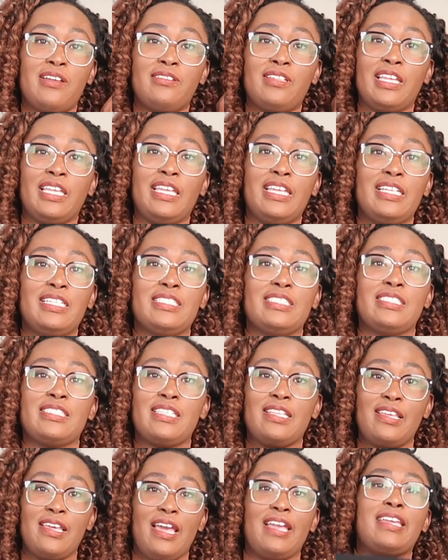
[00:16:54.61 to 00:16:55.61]
Down
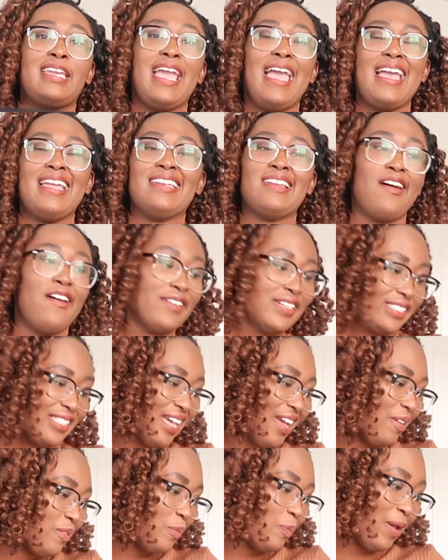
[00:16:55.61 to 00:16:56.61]
leggings again.
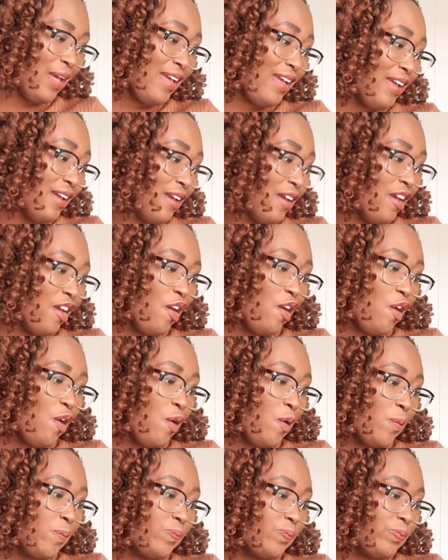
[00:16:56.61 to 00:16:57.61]
Honestly, I would buy
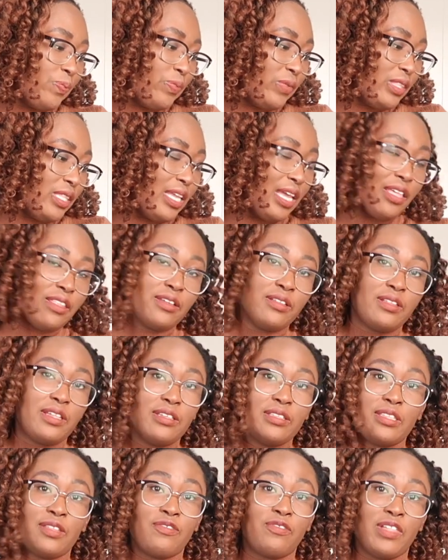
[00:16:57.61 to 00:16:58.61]
the other,
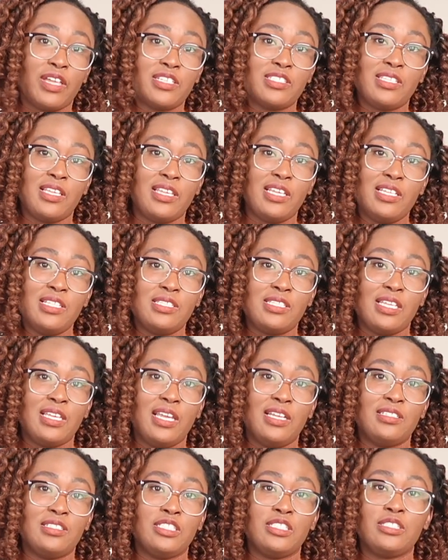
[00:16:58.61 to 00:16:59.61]
like the Flex leggings
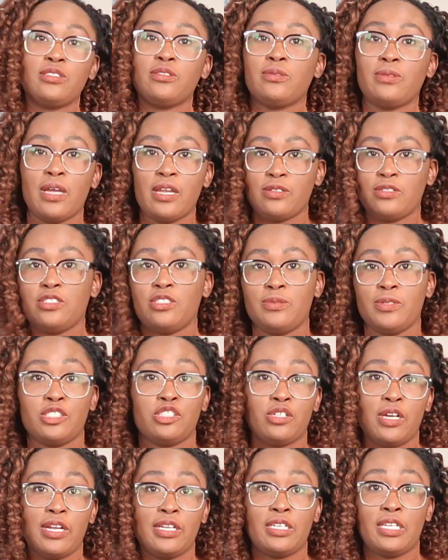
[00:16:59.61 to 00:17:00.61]
again too. I just
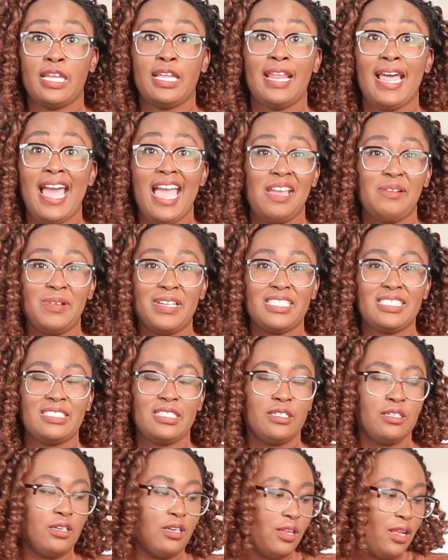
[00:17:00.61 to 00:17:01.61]
make sure I get high
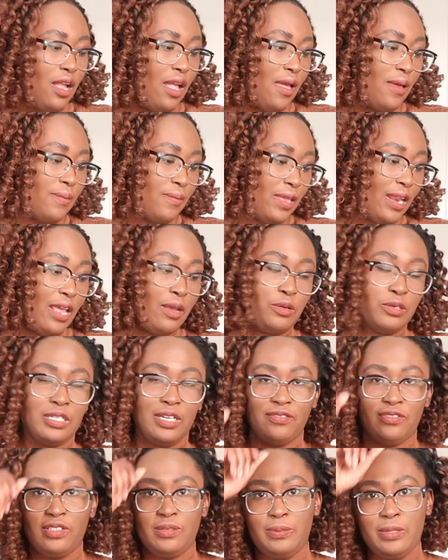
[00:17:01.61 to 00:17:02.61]
waisted, and I would
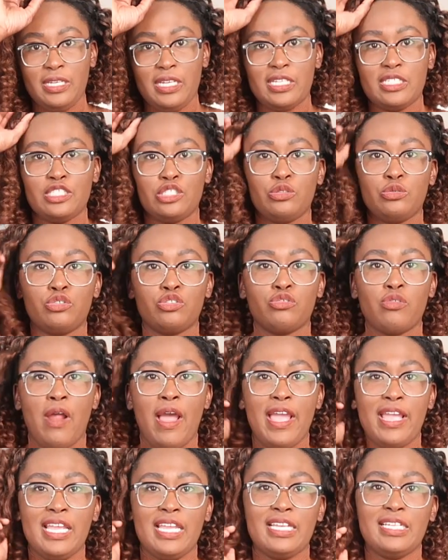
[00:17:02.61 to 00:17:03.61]
definitely be into
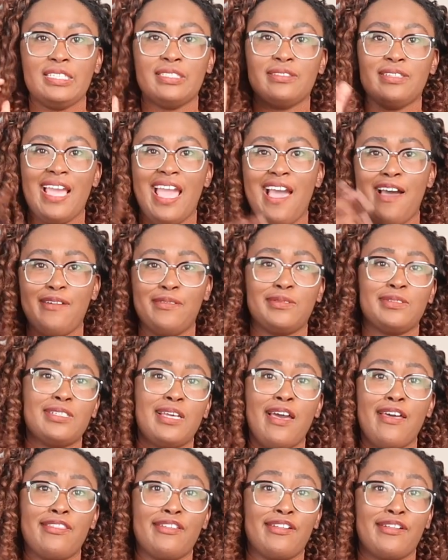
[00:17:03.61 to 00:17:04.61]
trying out
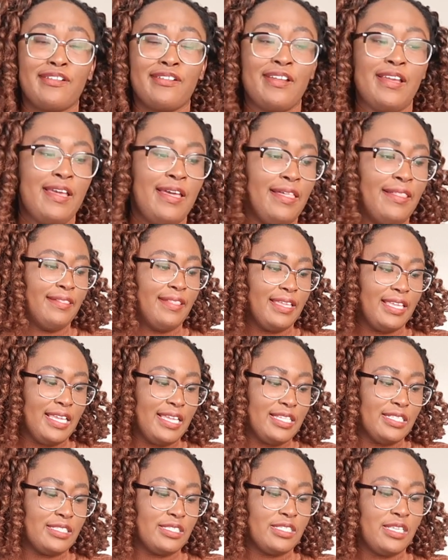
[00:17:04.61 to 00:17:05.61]
other
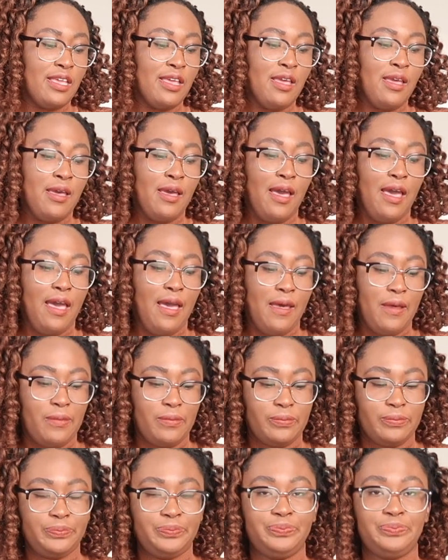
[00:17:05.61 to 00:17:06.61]
leggings.
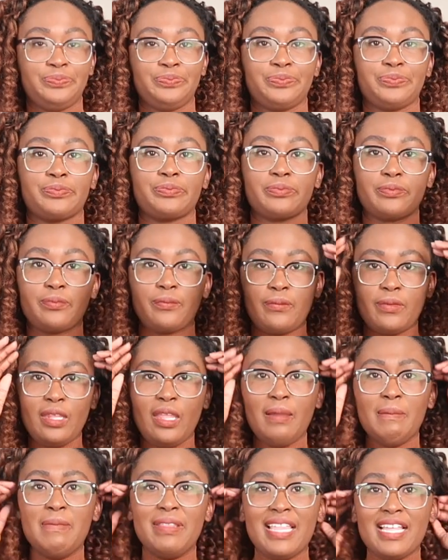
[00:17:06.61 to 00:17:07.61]
But
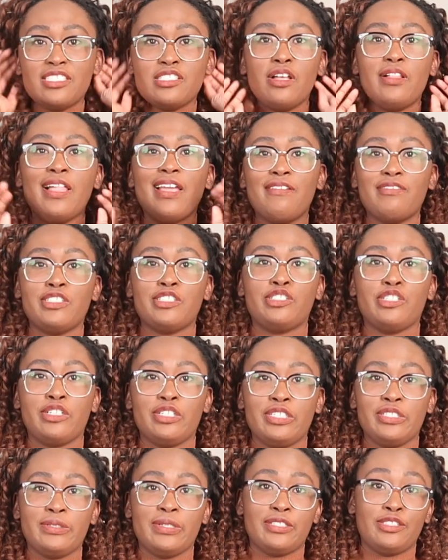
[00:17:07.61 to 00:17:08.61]
that's all I have to show
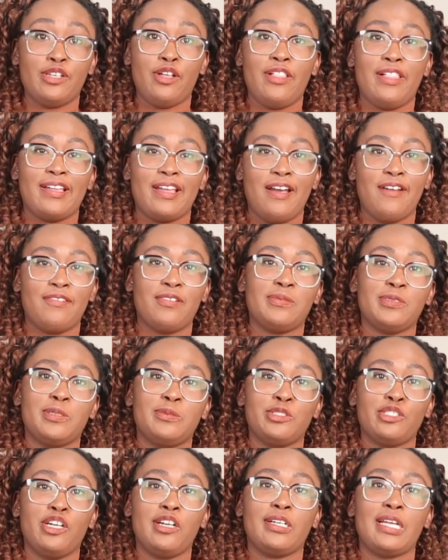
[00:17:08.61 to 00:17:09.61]
you. That's all I got from
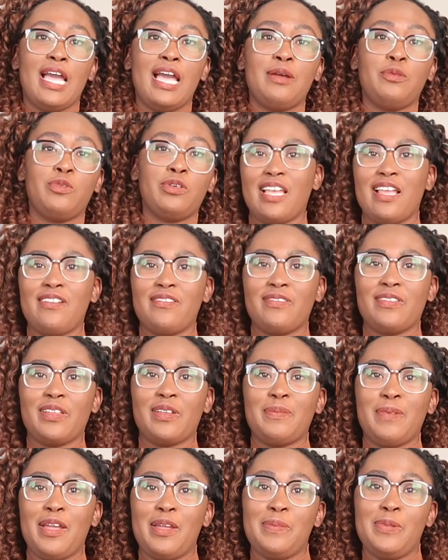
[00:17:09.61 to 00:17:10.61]
Gymshark. I was kind of
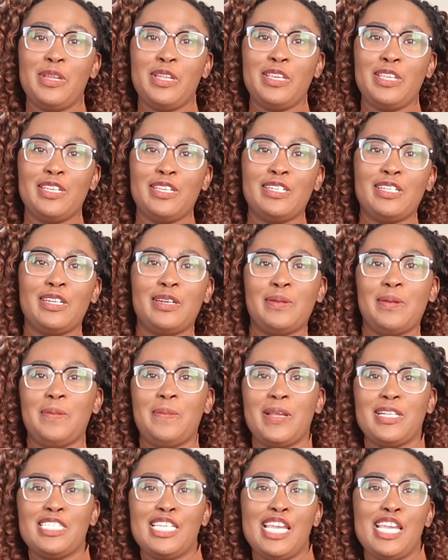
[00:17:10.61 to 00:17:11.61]
like my opinion and
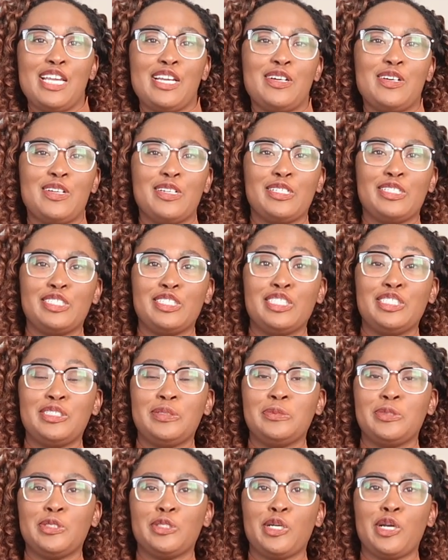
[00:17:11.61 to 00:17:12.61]
my take on
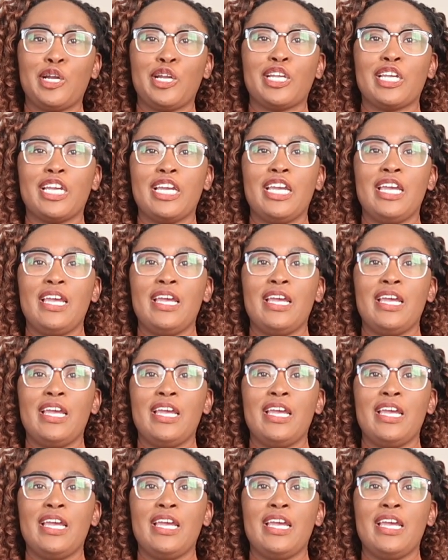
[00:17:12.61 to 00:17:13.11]
Gymshark.